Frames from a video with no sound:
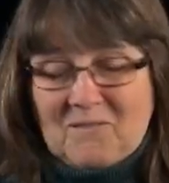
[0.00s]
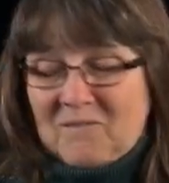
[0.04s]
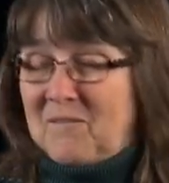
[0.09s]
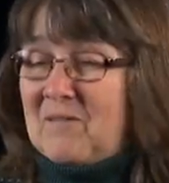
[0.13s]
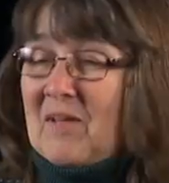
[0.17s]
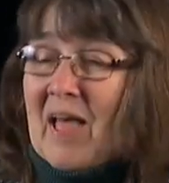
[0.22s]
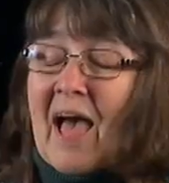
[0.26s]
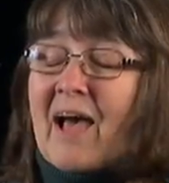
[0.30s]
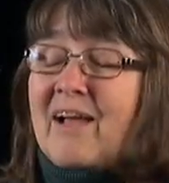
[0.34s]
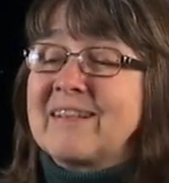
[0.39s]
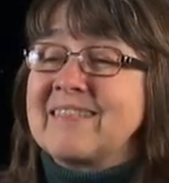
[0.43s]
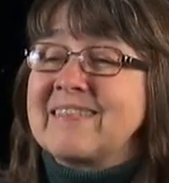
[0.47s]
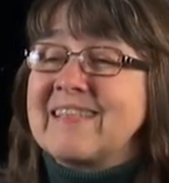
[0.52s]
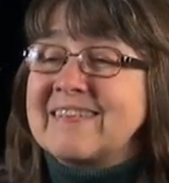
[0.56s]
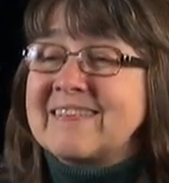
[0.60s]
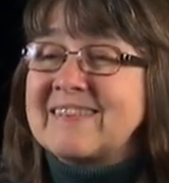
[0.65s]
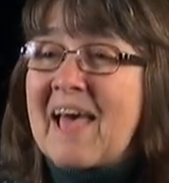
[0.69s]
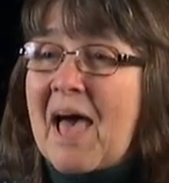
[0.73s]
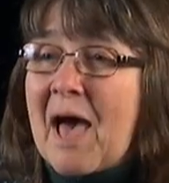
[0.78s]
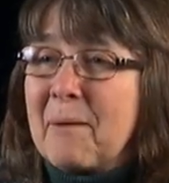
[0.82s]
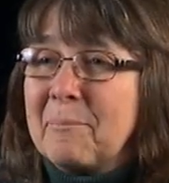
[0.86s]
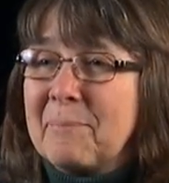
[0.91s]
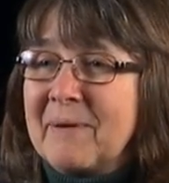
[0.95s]
How did this
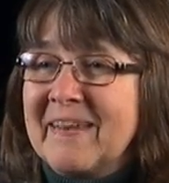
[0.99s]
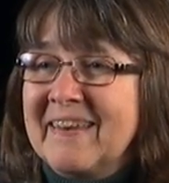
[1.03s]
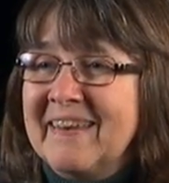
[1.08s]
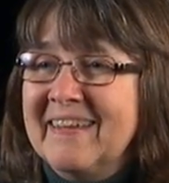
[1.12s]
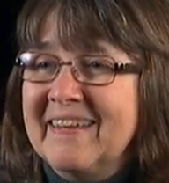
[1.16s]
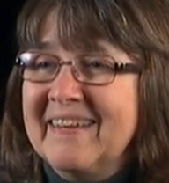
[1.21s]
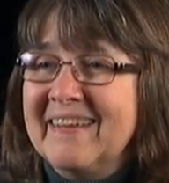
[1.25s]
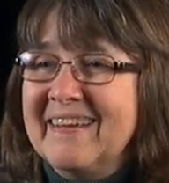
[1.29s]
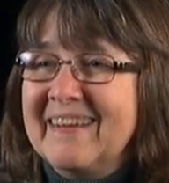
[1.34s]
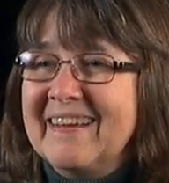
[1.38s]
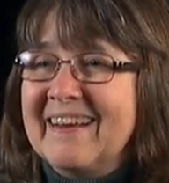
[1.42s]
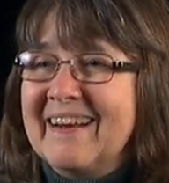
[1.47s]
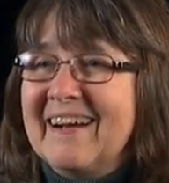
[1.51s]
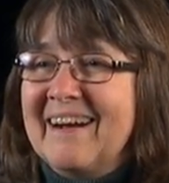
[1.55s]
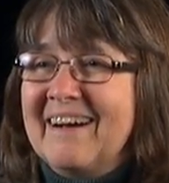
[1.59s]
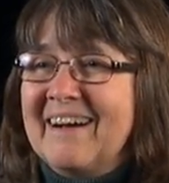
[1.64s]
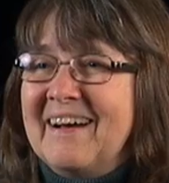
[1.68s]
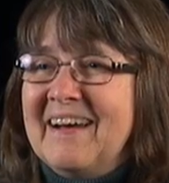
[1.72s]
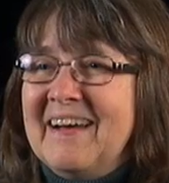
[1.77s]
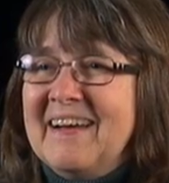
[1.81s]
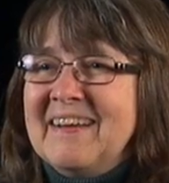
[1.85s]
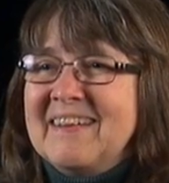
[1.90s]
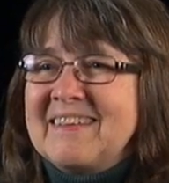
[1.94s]
happen?
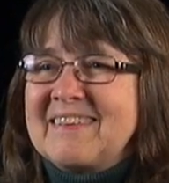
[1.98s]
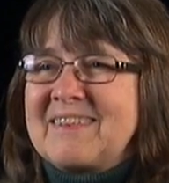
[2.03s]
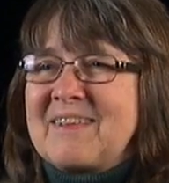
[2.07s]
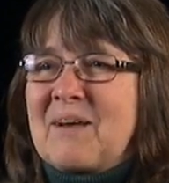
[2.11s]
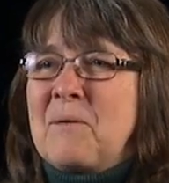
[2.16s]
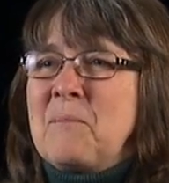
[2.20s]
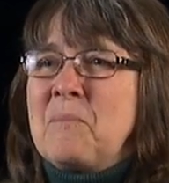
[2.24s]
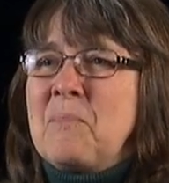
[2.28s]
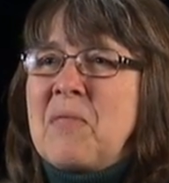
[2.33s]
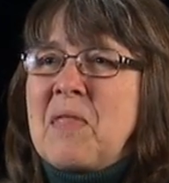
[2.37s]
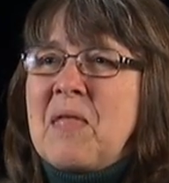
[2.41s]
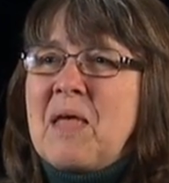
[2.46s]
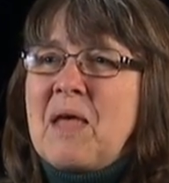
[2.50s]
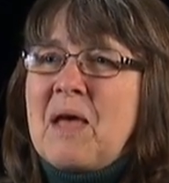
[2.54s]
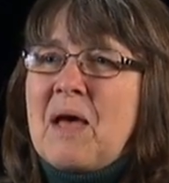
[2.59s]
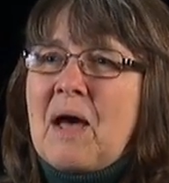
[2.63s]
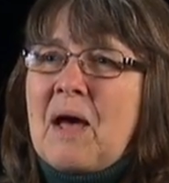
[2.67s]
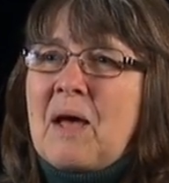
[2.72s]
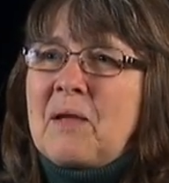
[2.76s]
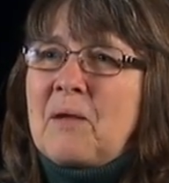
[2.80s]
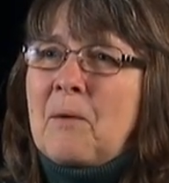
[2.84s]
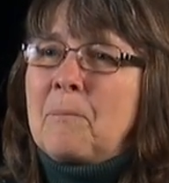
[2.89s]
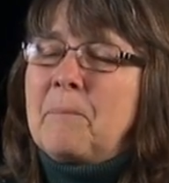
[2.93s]
So
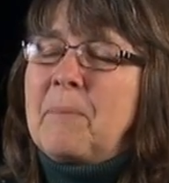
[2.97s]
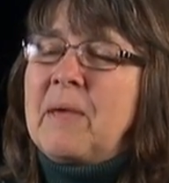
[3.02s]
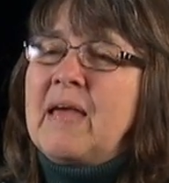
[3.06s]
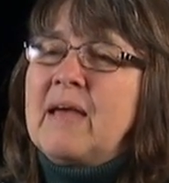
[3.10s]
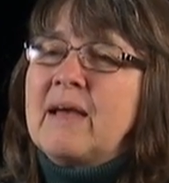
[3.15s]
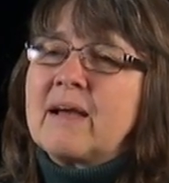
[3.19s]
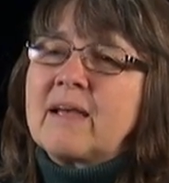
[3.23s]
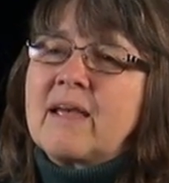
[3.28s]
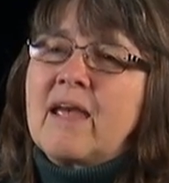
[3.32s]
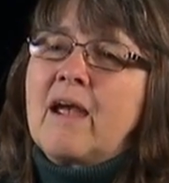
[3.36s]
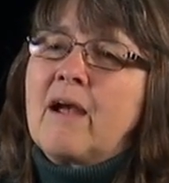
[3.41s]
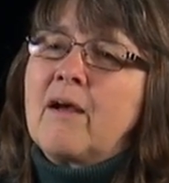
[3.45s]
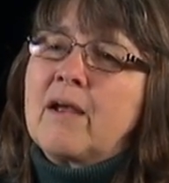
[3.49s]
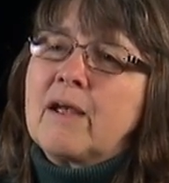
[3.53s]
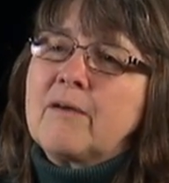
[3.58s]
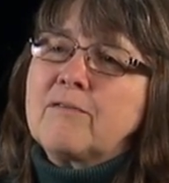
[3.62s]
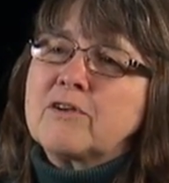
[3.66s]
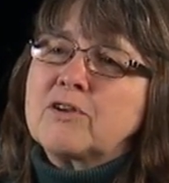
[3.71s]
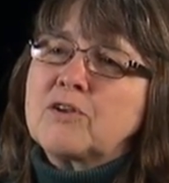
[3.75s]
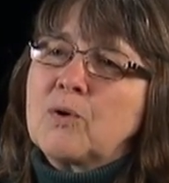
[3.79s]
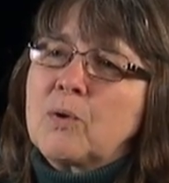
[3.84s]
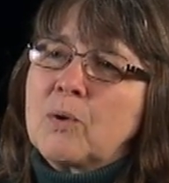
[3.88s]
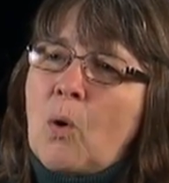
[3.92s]
being a
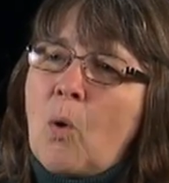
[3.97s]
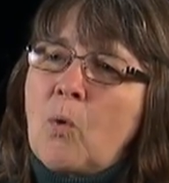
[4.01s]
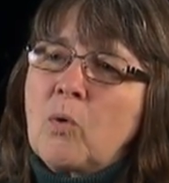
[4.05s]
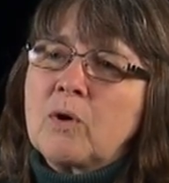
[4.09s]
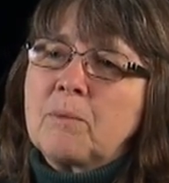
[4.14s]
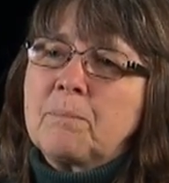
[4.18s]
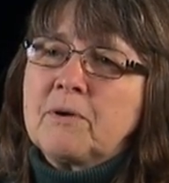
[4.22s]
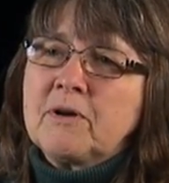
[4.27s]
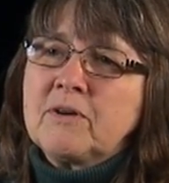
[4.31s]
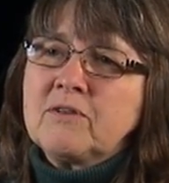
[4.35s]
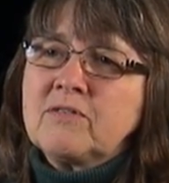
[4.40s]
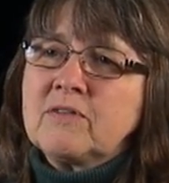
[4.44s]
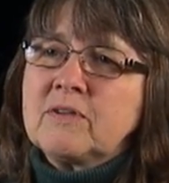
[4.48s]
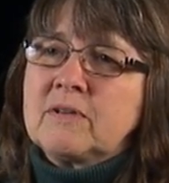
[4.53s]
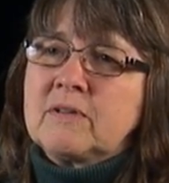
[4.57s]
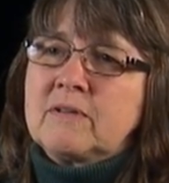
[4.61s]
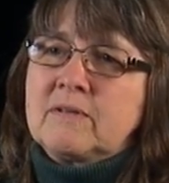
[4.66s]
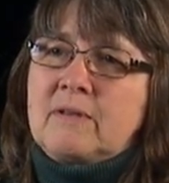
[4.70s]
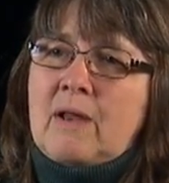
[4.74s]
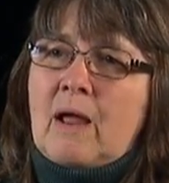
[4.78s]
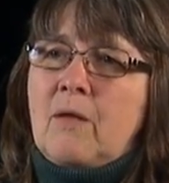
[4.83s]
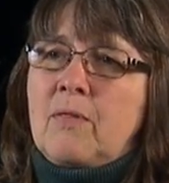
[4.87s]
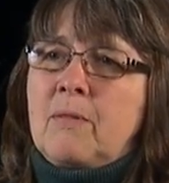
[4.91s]
caregiver to an older person
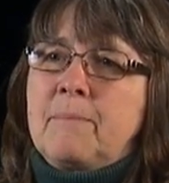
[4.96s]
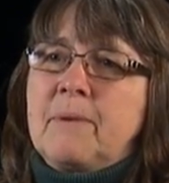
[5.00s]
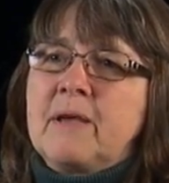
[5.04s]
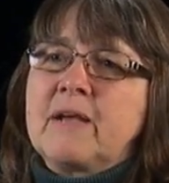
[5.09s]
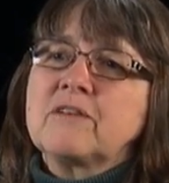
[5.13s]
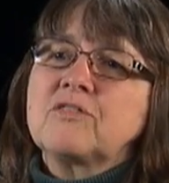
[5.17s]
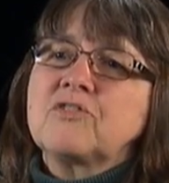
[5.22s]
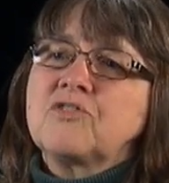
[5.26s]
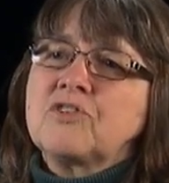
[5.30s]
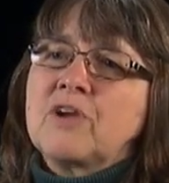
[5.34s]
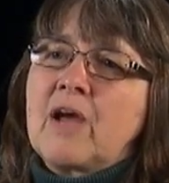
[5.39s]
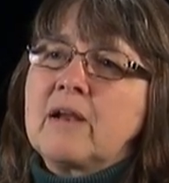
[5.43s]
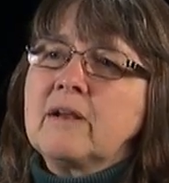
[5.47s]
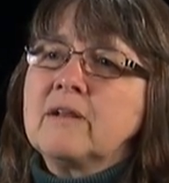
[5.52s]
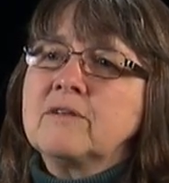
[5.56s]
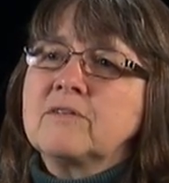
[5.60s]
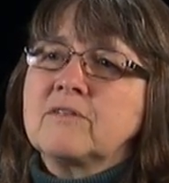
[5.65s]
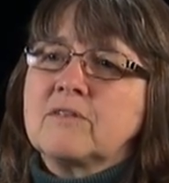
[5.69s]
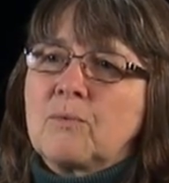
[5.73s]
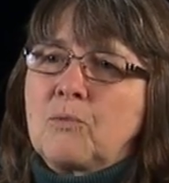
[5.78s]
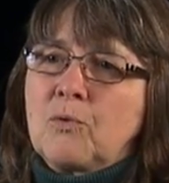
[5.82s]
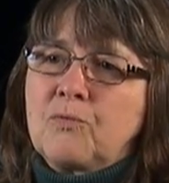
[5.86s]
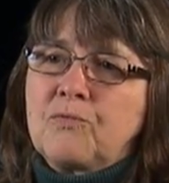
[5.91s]
is now the biggest
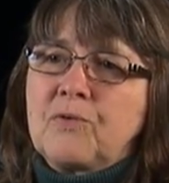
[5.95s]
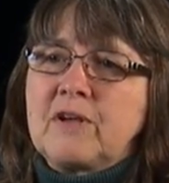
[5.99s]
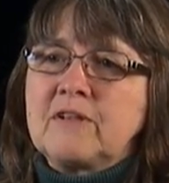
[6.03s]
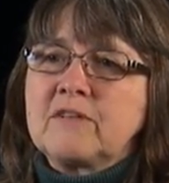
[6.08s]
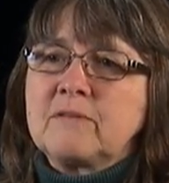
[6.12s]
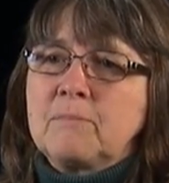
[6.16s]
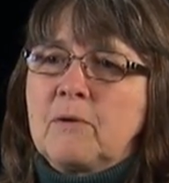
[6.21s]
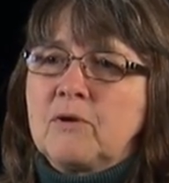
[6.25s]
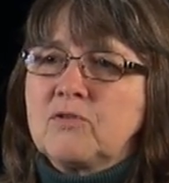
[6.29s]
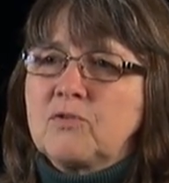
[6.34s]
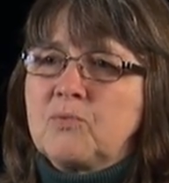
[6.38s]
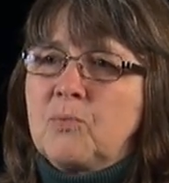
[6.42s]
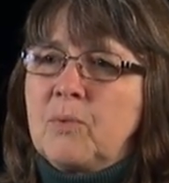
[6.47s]
challenge that will face most